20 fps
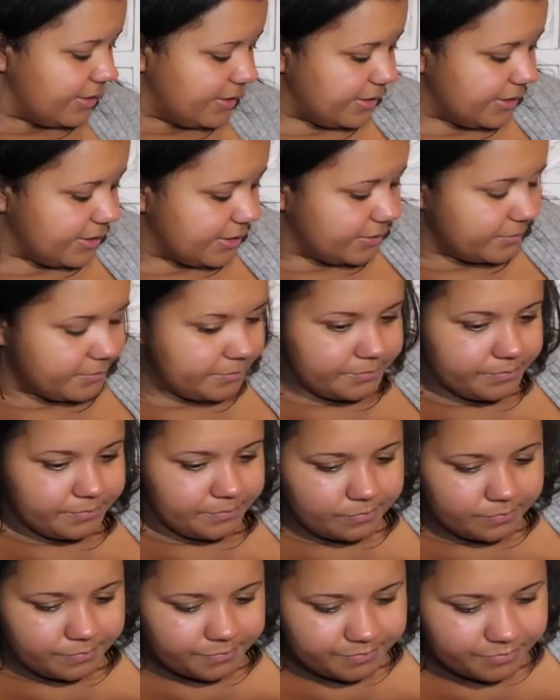
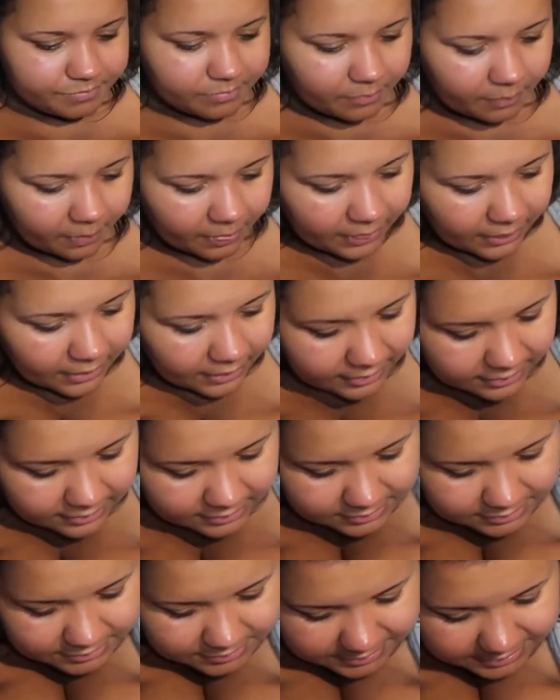Um
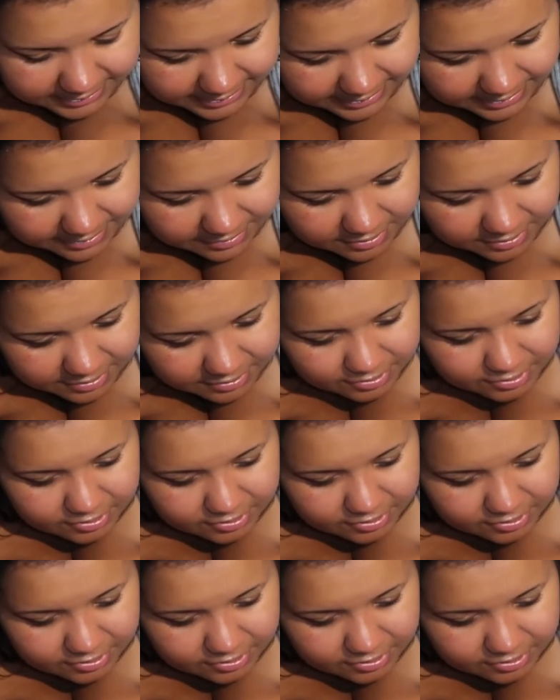then